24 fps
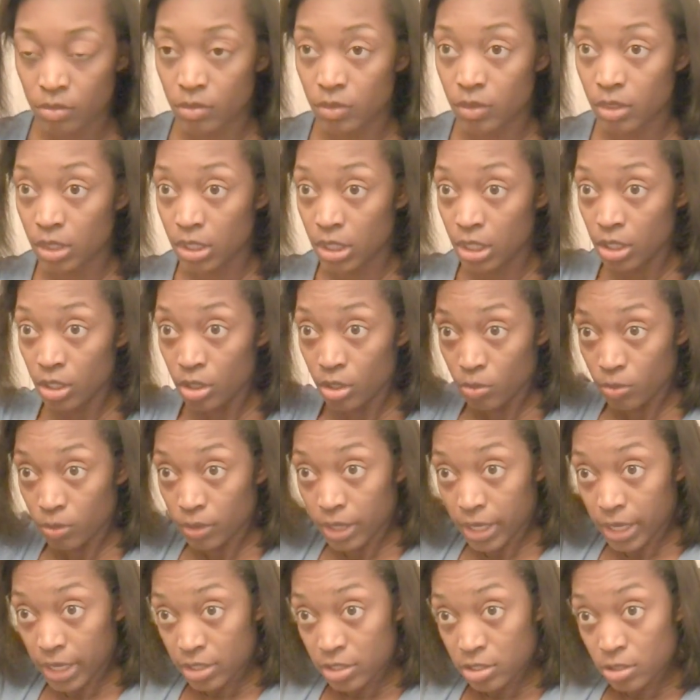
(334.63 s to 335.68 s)
get your
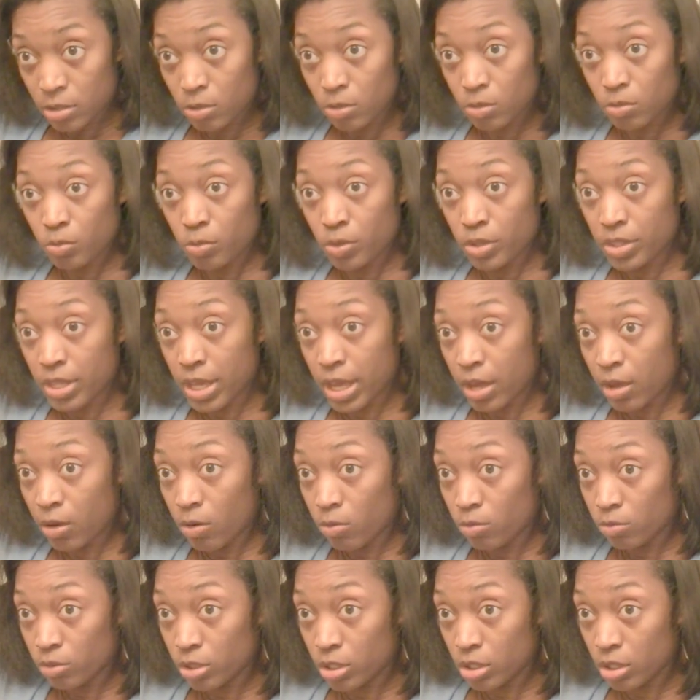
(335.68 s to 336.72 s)
relaxer
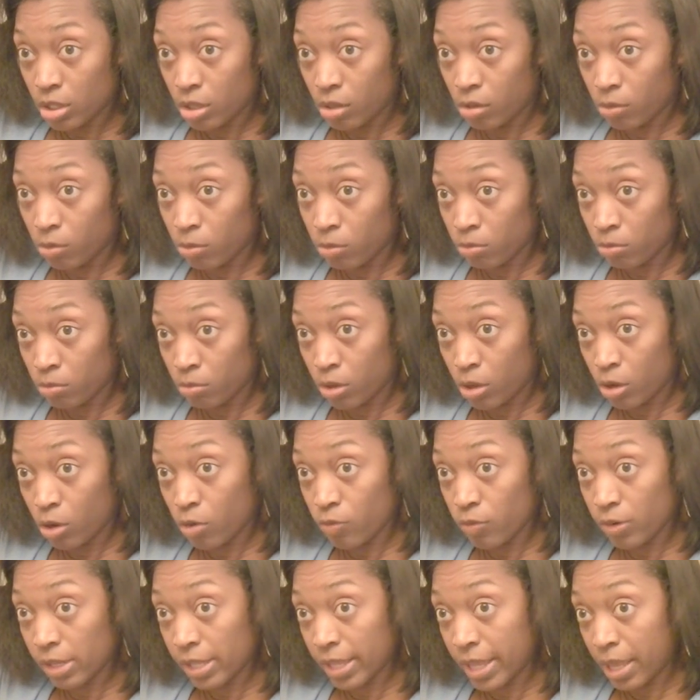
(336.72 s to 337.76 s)
without, you know,
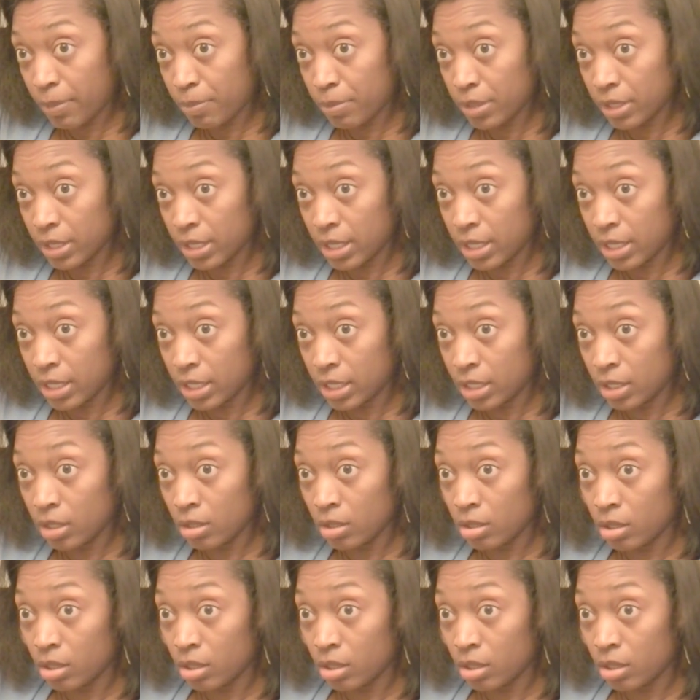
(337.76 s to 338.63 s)
overlapping any